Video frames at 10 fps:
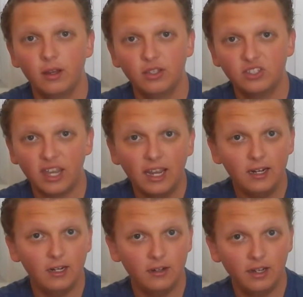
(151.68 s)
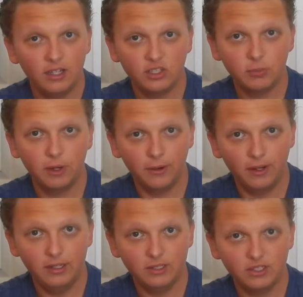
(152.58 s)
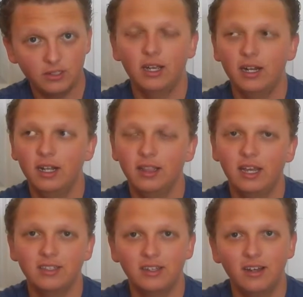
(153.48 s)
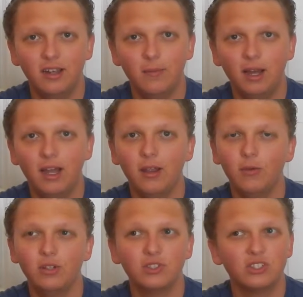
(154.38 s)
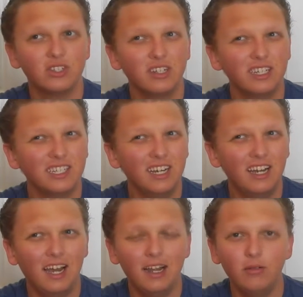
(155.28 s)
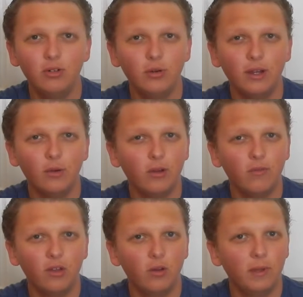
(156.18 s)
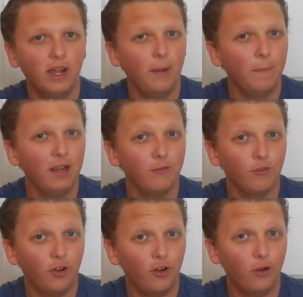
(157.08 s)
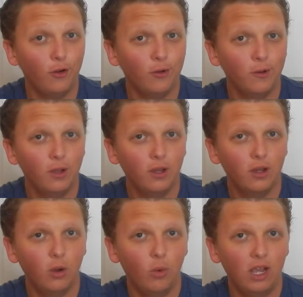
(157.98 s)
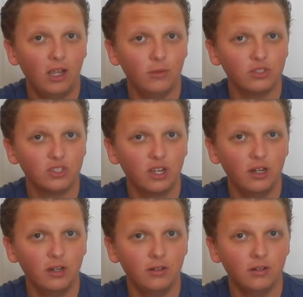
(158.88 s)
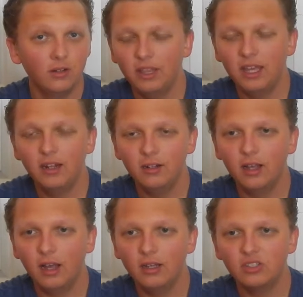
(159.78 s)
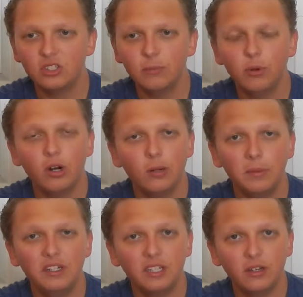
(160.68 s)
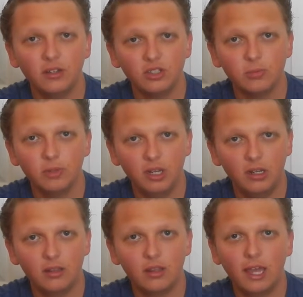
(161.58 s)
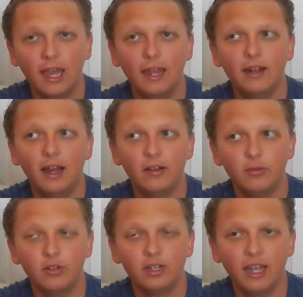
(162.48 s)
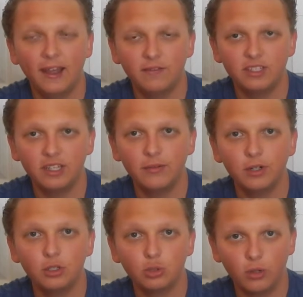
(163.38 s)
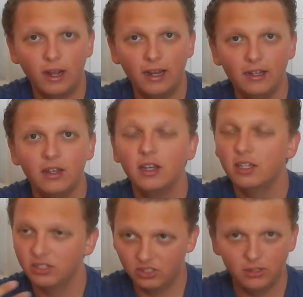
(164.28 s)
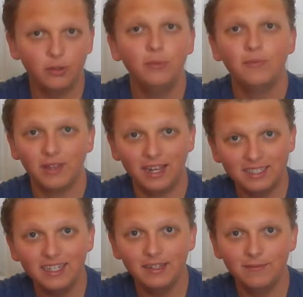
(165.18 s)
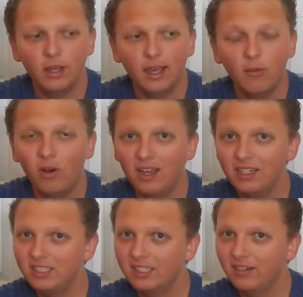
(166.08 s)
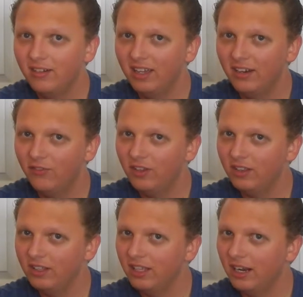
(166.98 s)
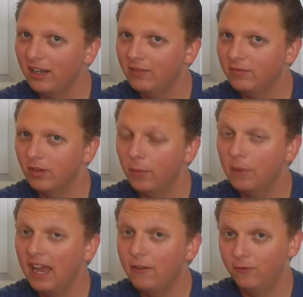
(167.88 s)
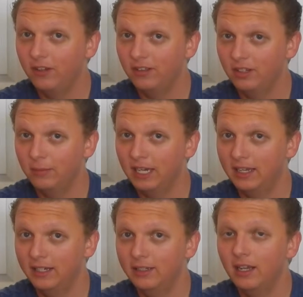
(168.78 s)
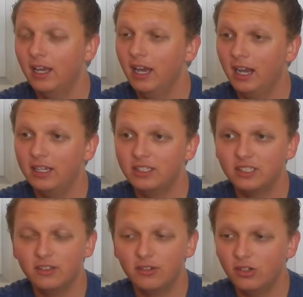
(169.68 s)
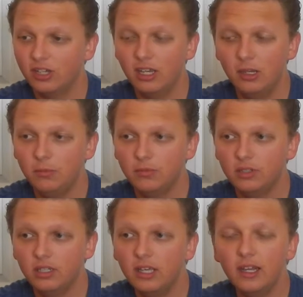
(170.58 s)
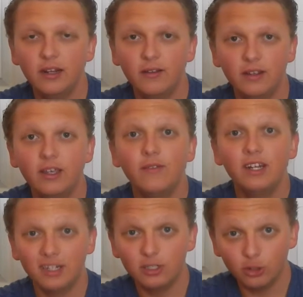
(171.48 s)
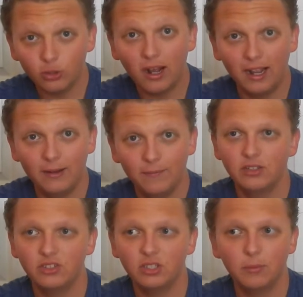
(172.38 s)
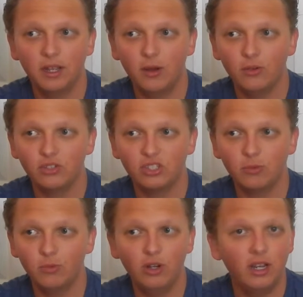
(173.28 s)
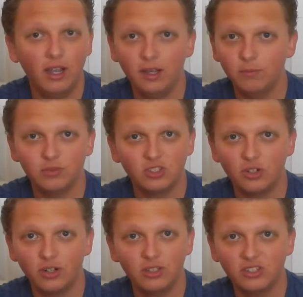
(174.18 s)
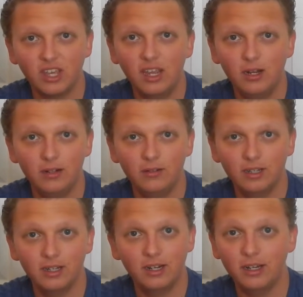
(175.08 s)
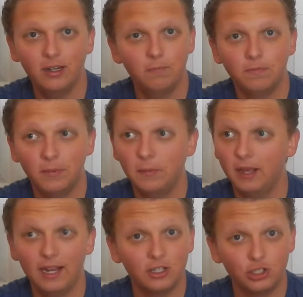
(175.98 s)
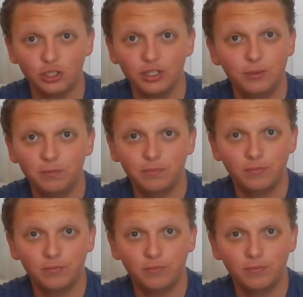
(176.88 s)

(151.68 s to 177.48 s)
uh, skating experience. And at that time, I was like, ah, I don't know how I feel about it. I might fall uh, while I was skating. But then uh, some part of me tells me that I really had to give it a try. So I did. And while I still had a feeling that I, a bad feeling about it, I still keep get, giving it a try. And somehow, some way, I started skating. And I actually